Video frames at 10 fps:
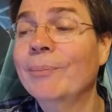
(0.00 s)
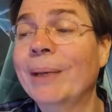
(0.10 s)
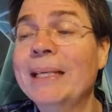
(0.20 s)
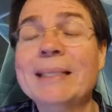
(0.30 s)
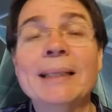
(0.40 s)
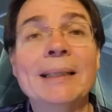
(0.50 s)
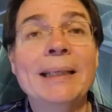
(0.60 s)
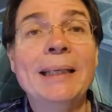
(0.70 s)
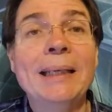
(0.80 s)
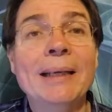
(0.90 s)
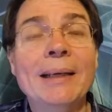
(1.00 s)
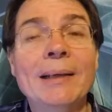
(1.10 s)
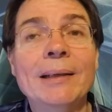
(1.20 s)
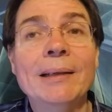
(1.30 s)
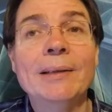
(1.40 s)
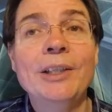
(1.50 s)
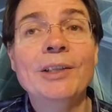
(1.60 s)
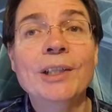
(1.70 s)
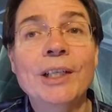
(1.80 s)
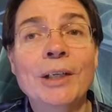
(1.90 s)
basically, a
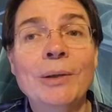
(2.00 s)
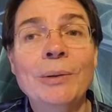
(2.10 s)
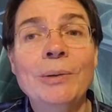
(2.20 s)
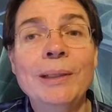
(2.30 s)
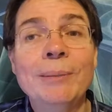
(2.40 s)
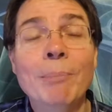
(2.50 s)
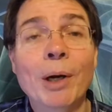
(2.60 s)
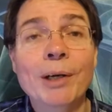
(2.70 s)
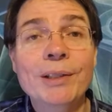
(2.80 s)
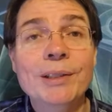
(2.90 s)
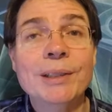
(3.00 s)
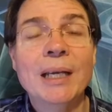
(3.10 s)
year ago in March,